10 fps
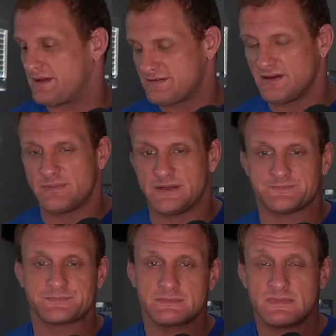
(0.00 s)
excuse me,
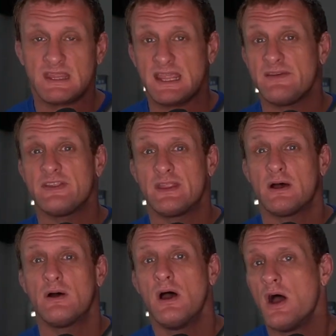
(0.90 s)
even
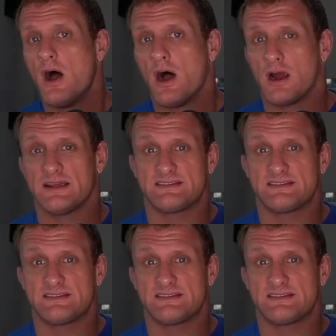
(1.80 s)
though RX